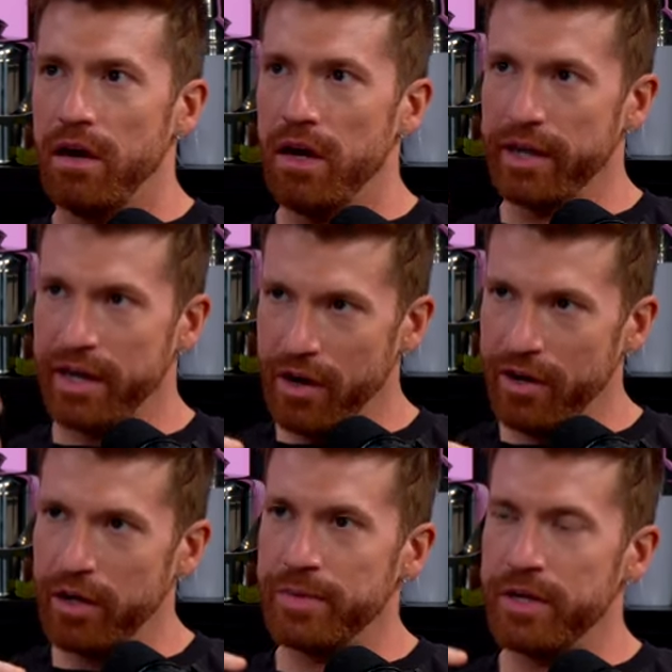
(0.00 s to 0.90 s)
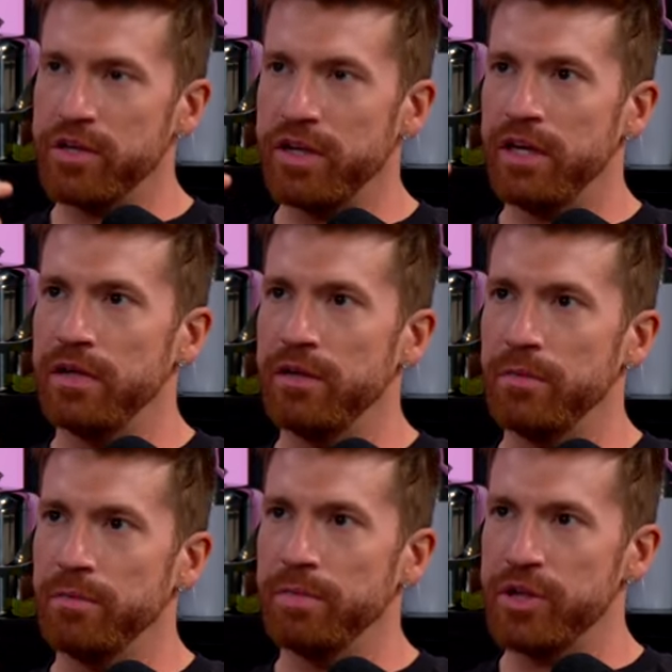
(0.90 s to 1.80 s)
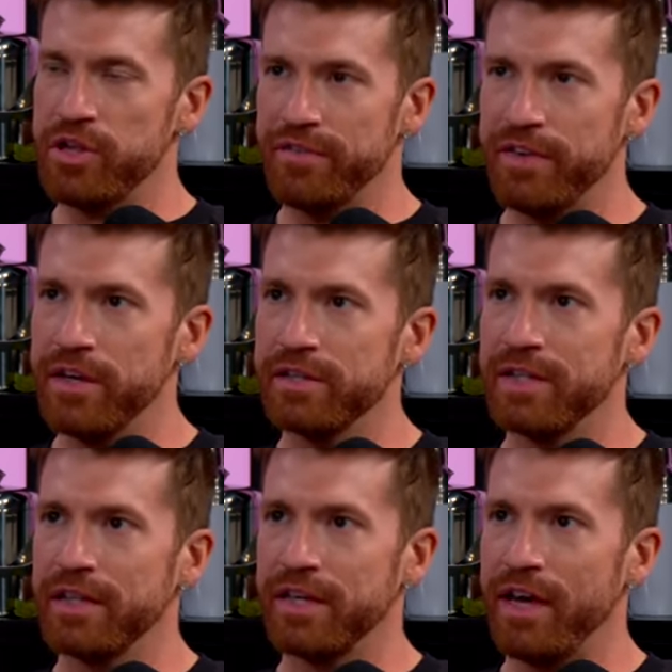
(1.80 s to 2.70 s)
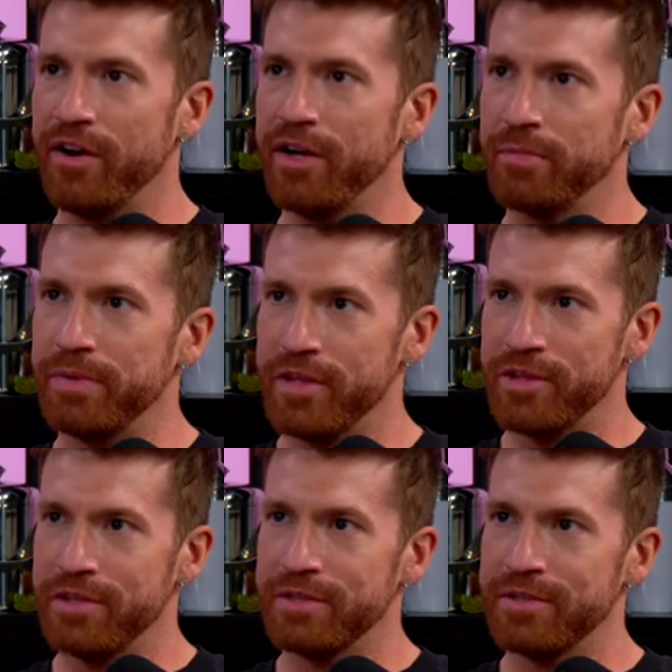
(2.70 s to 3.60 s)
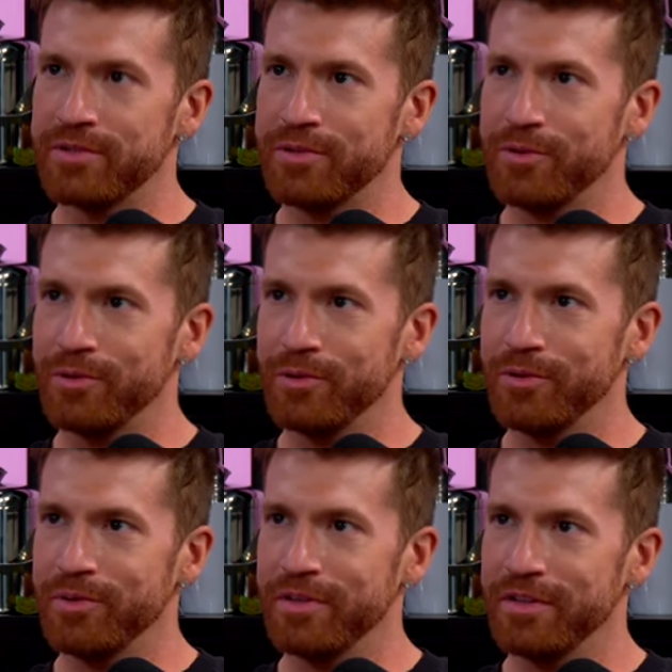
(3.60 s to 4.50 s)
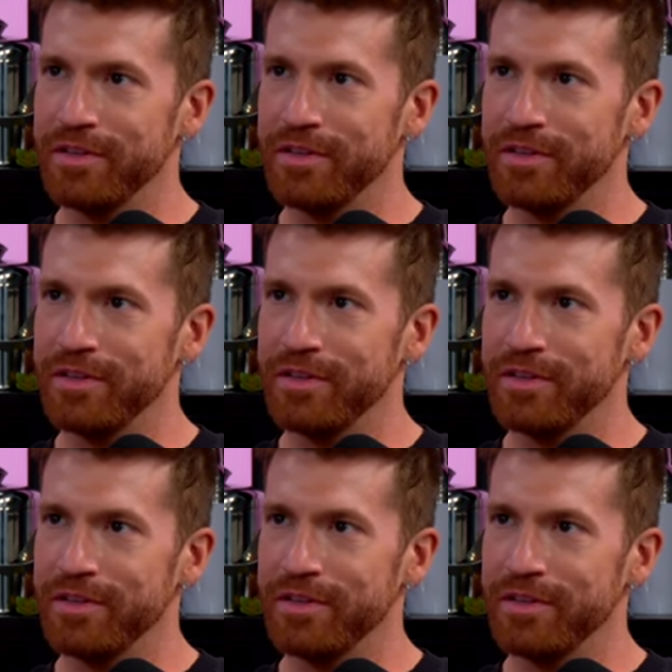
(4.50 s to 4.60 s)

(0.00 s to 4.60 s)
a carrier pigeon, but she feels that the carrier pigeons who